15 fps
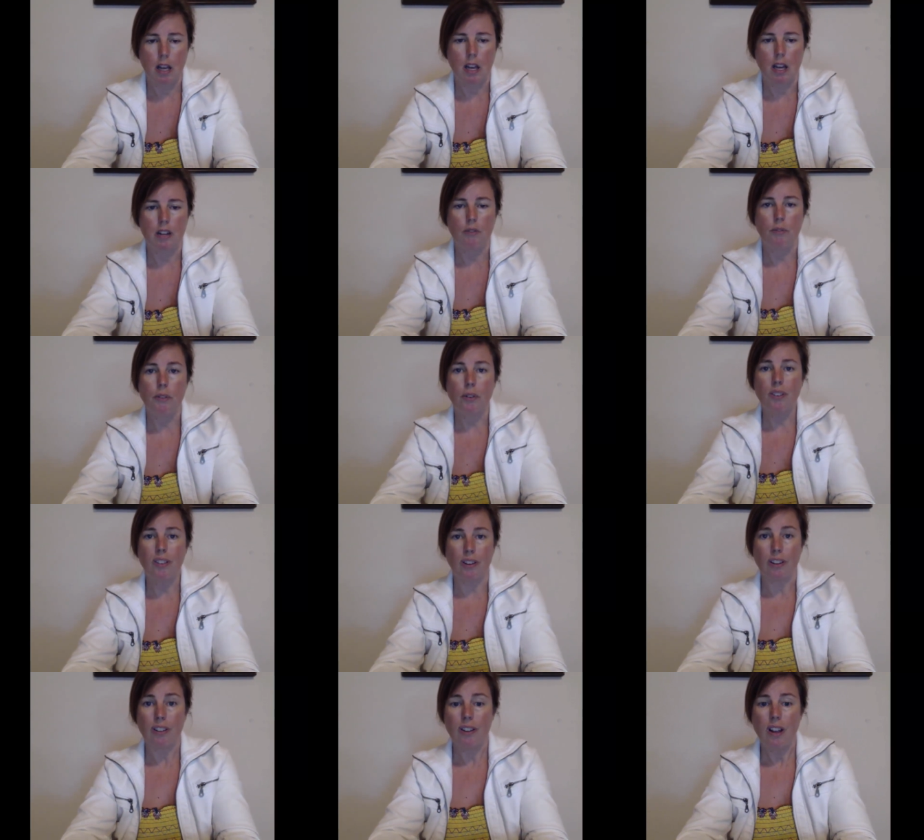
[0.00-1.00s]
And
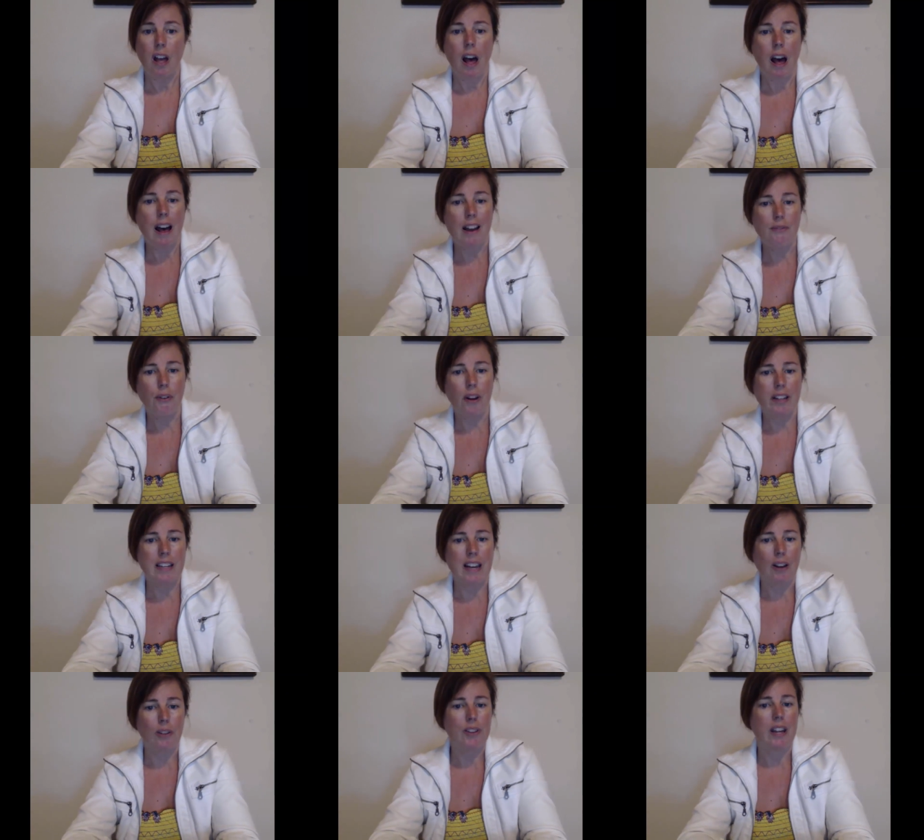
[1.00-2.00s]
further, I find
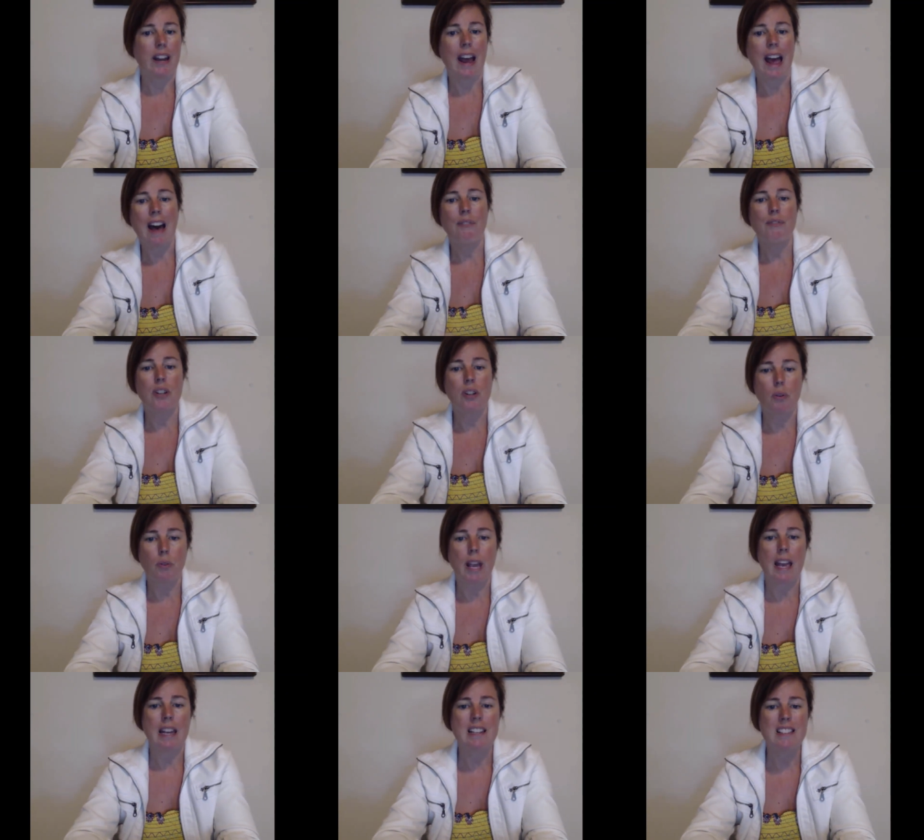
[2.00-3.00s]
out that I have to know
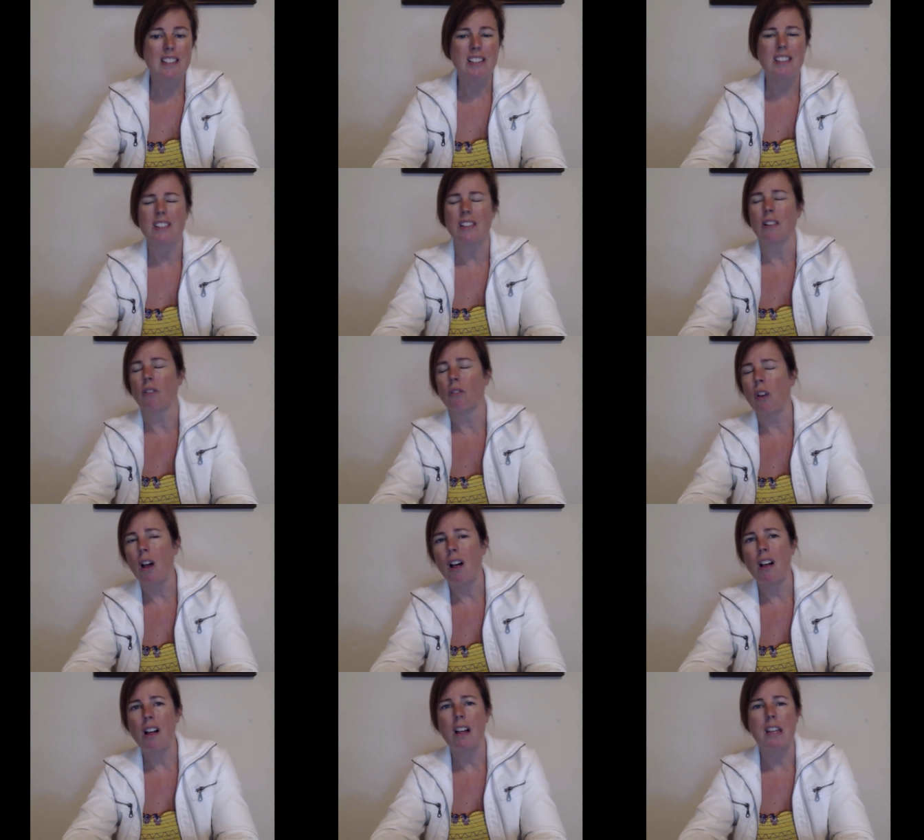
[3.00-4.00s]
cases and
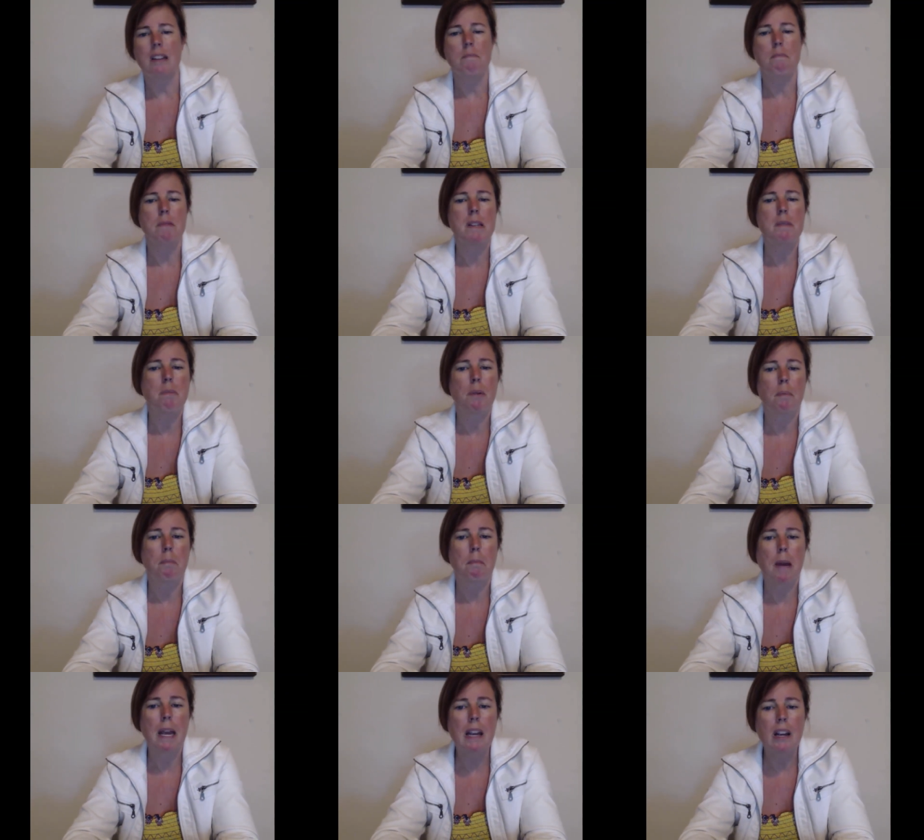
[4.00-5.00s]
law and be
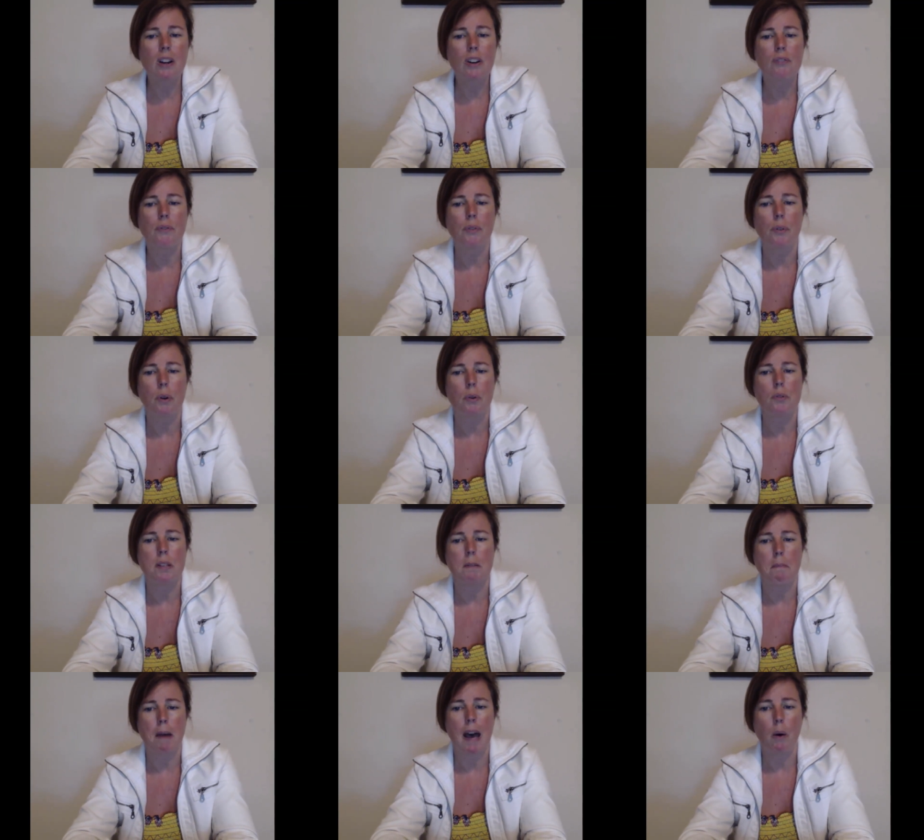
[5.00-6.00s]
prepared for those
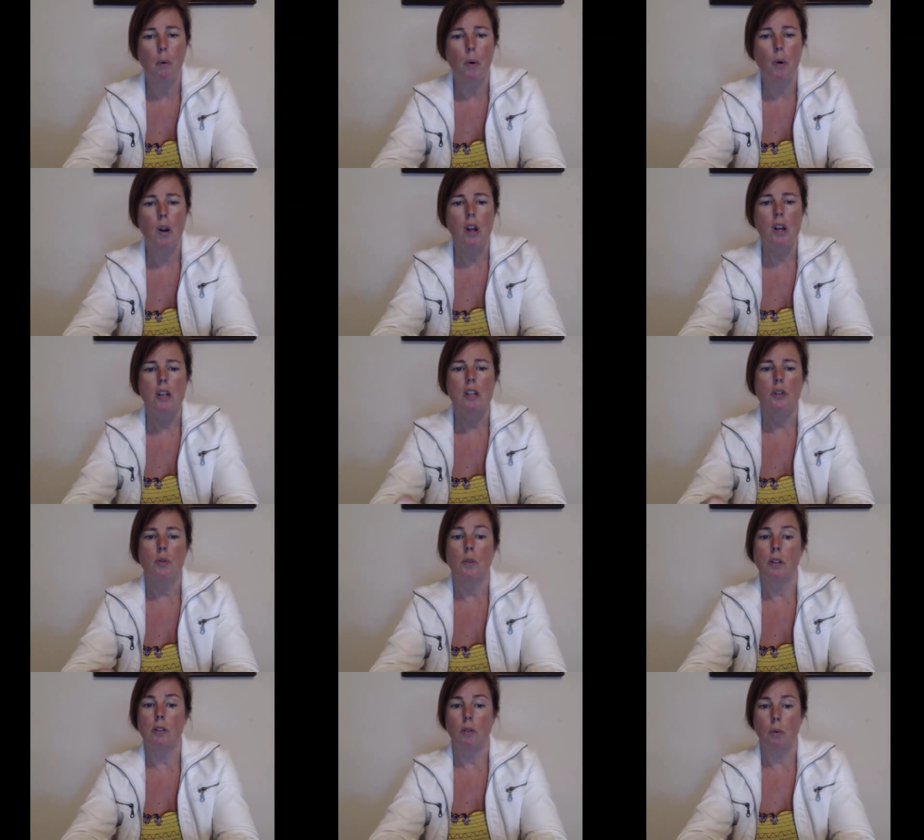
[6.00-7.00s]
in power to
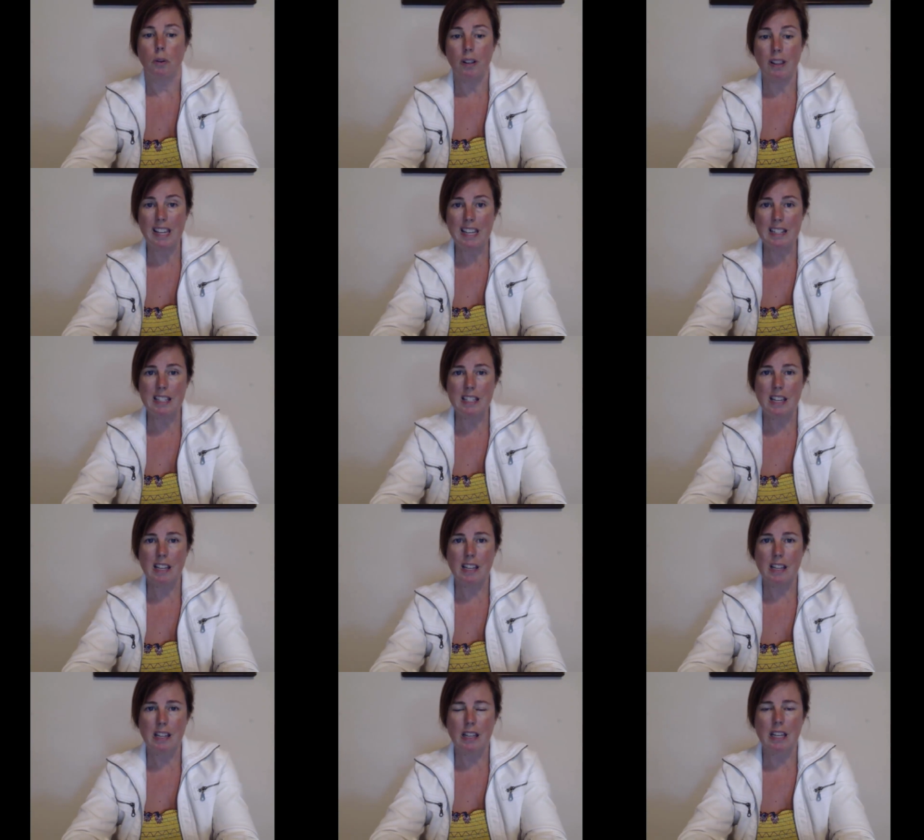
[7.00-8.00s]
ignore these,
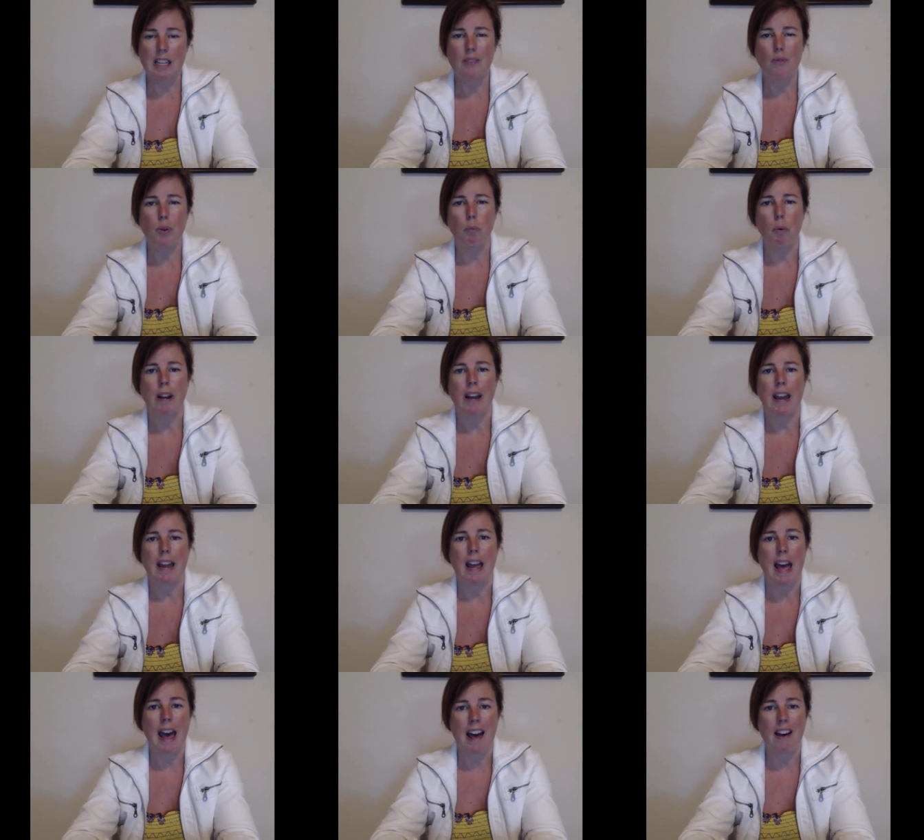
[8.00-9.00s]
even when I
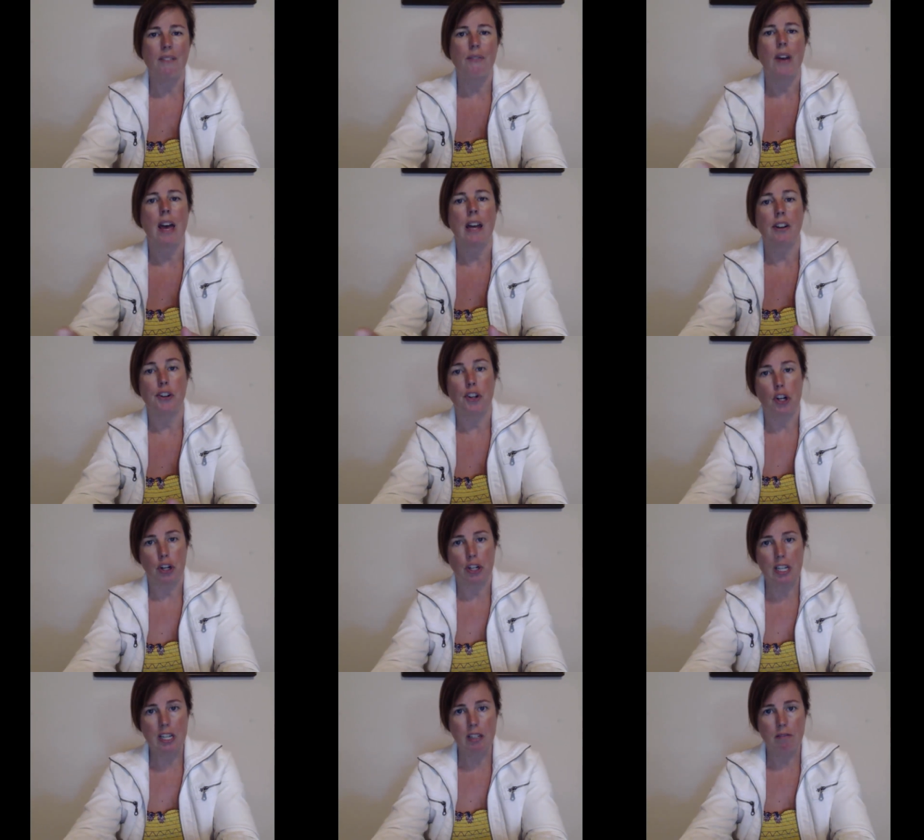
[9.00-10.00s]
have an
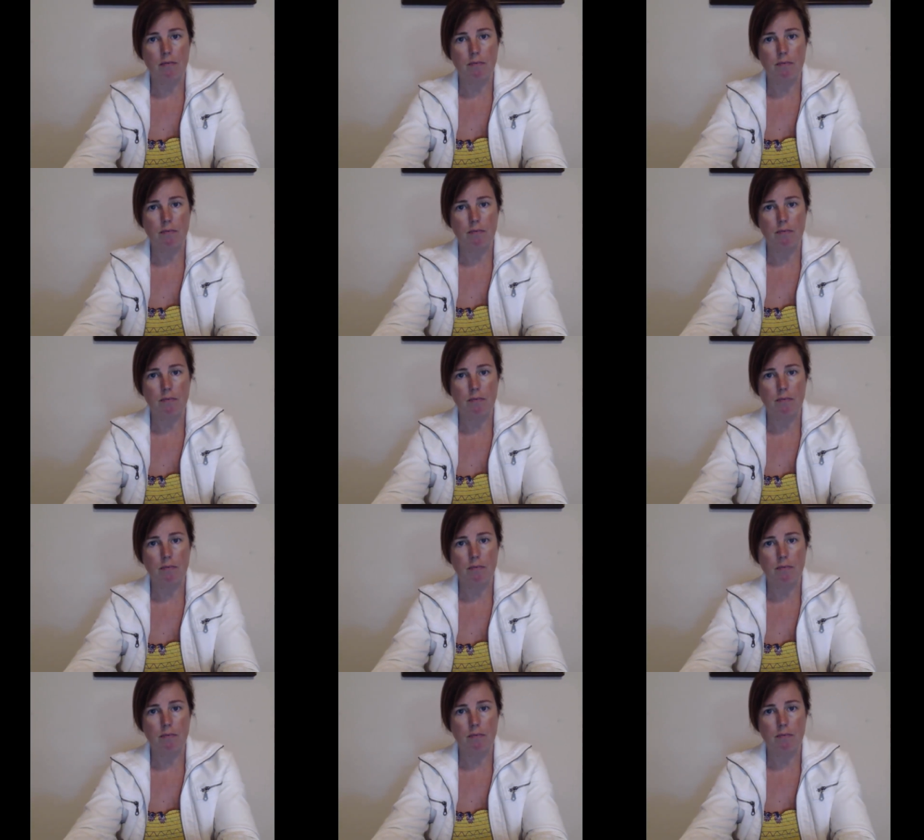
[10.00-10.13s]
attorney.